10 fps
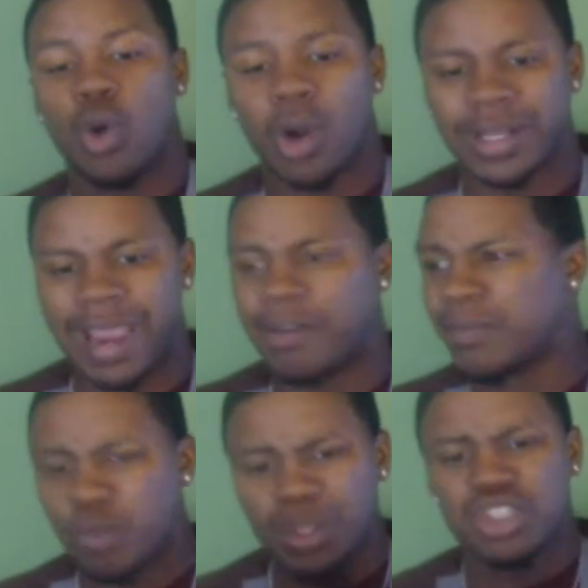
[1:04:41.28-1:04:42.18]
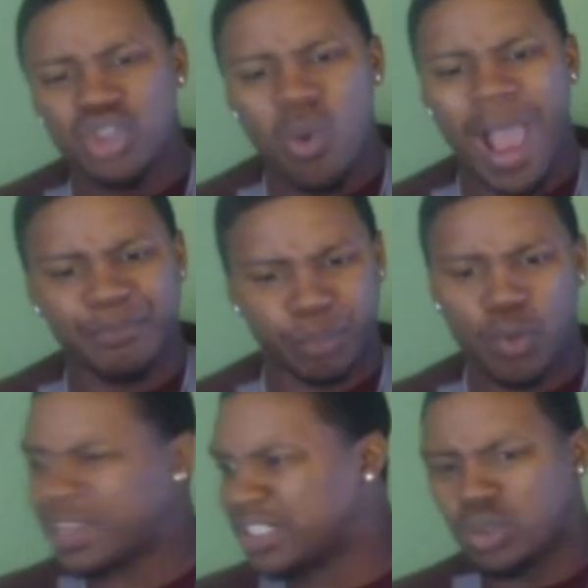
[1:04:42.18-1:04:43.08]
your narrative when you have
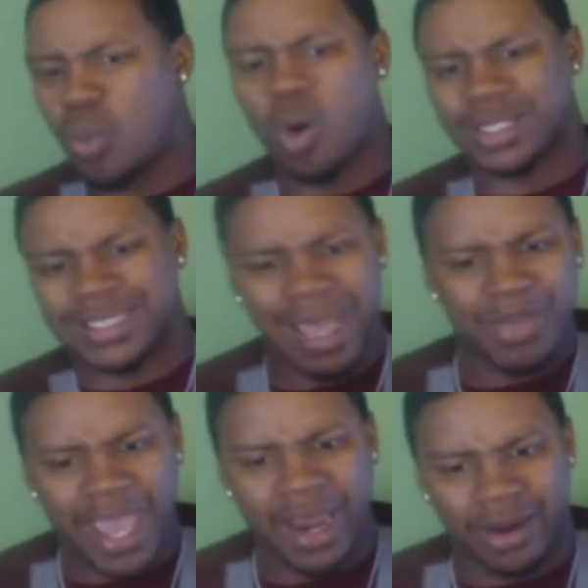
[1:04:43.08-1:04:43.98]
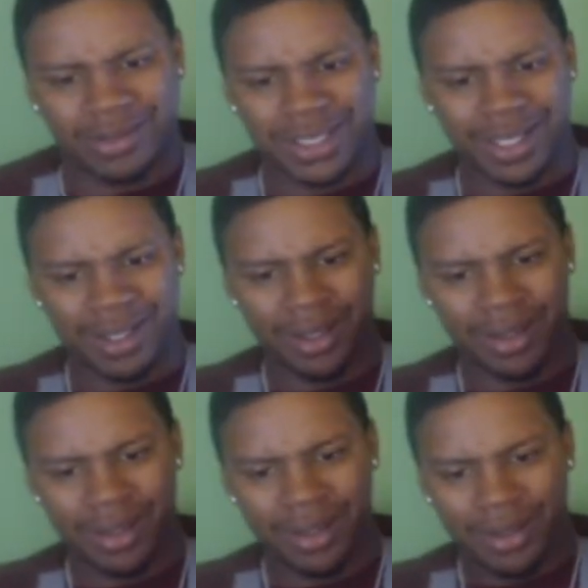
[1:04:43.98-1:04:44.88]
proven that you won't accept theirs.
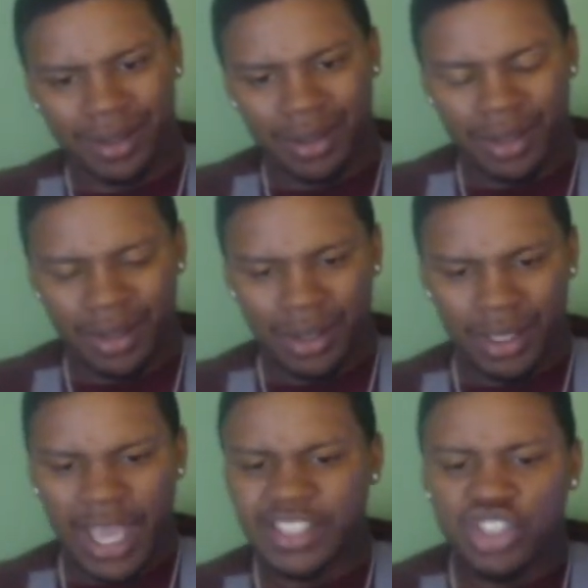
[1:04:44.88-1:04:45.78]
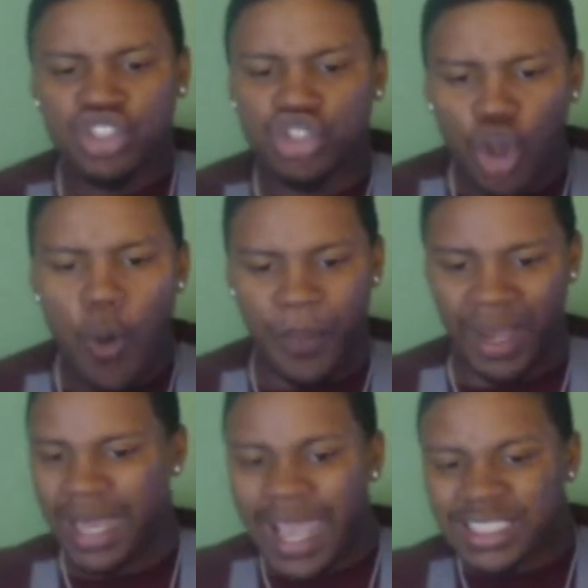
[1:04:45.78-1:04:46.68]
It's
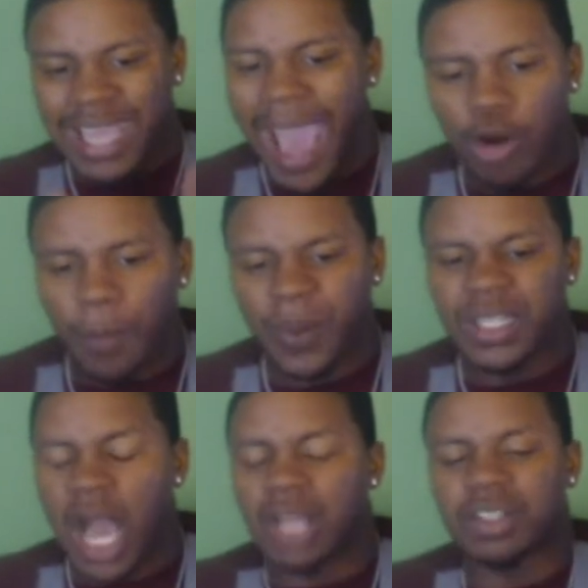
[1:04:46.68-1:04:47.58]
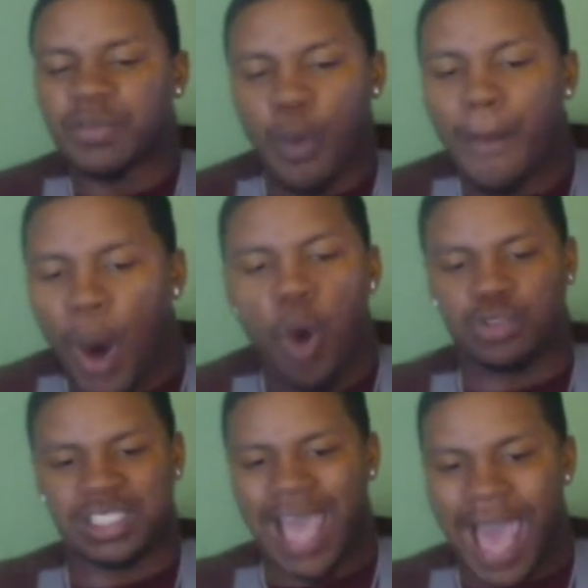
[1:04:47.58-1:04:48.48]
stupid. It's counterproductive for
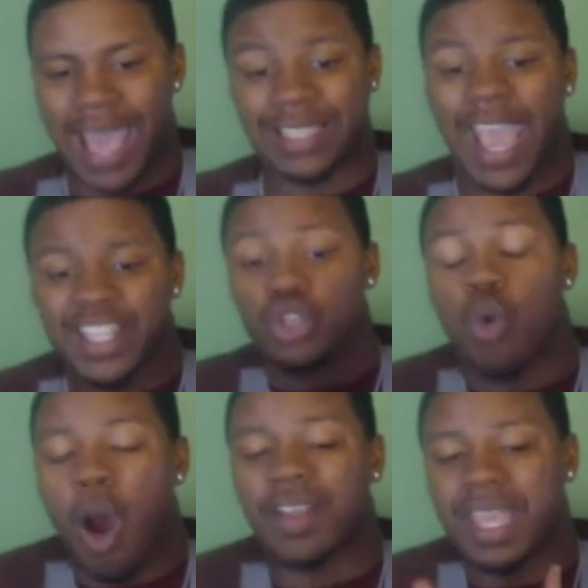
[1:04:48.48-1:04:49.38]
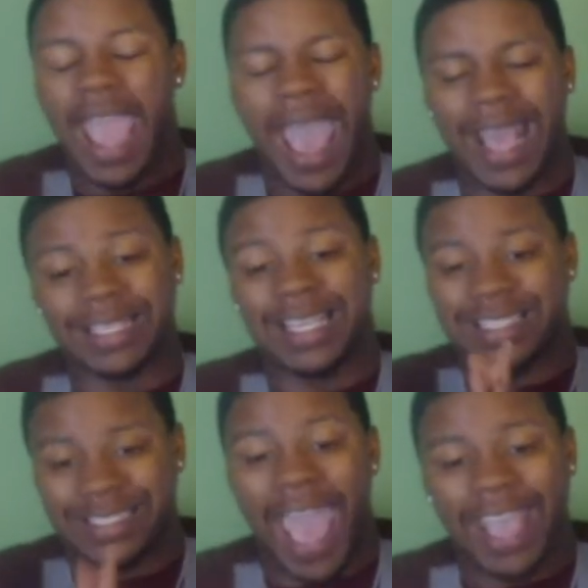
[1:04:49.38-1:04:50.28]
both sides. And you are the
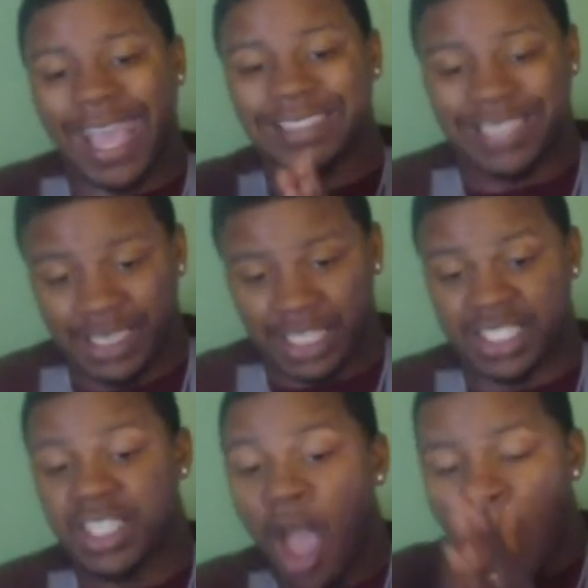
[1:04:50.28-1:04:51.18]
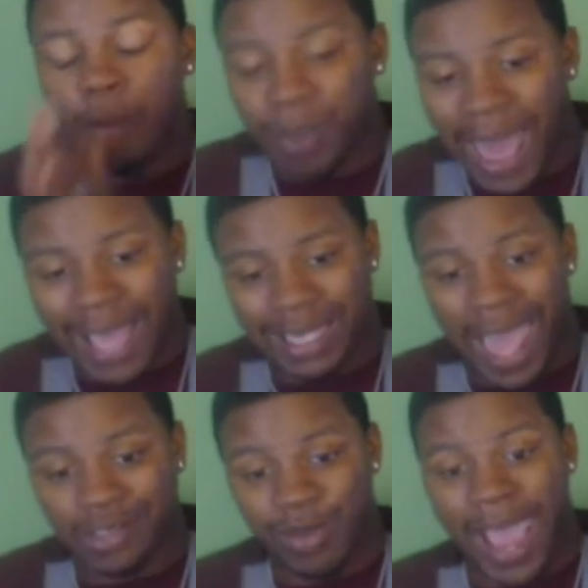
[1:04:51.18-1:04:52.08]
exact antithesis of Black
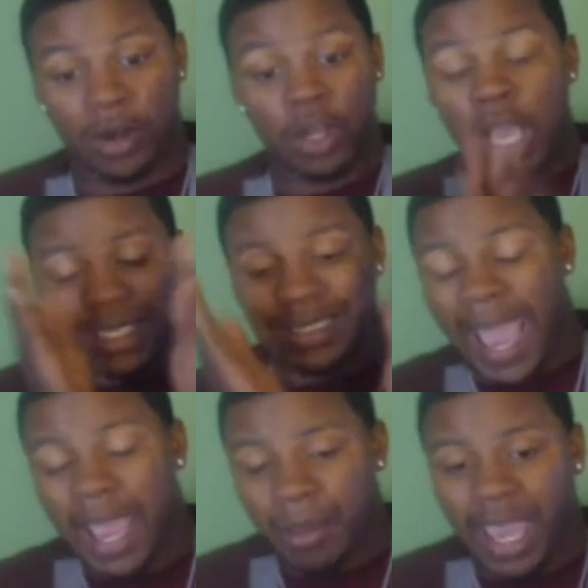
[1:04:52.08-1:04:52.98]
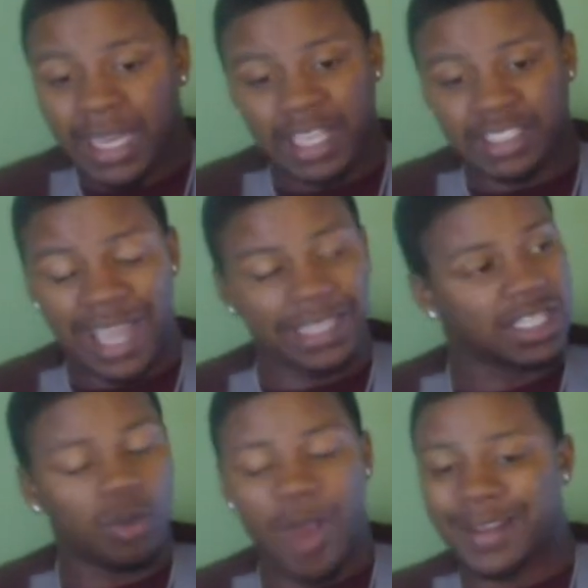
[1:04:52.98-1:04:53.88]
Lives Matter. The same idiots that
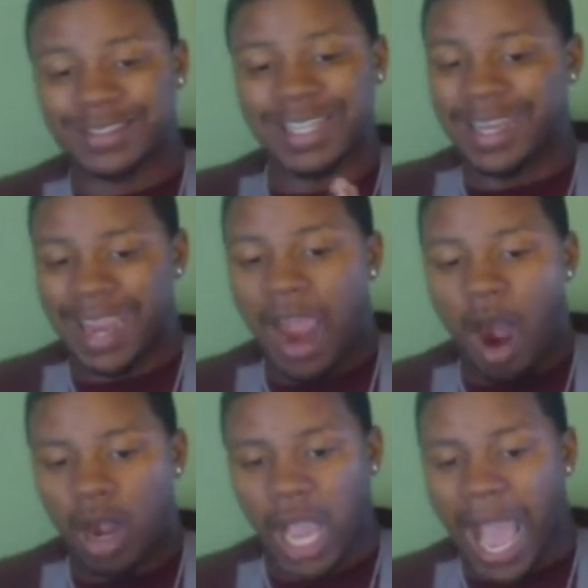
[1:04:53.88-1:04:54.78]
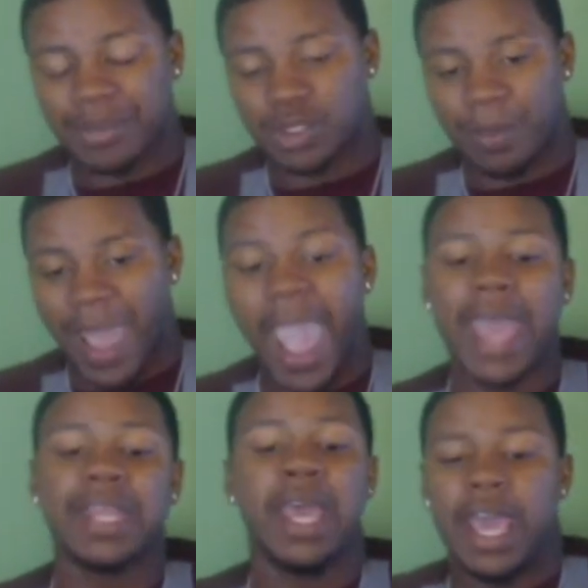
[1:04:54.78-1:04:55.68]
sit around and say that all cops are
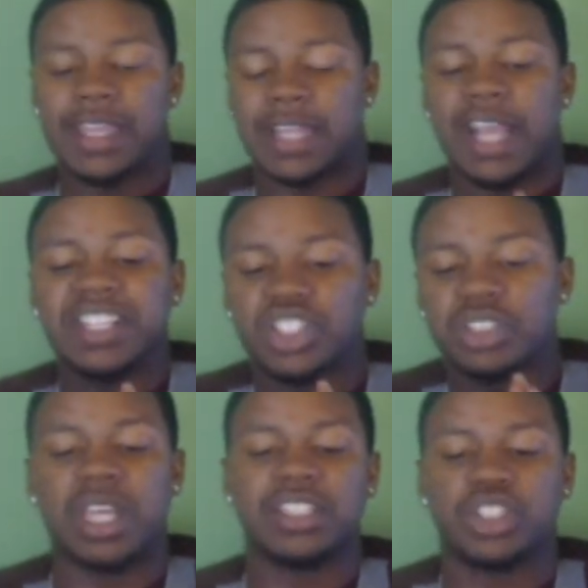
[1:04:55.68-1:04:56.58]
bad and that they should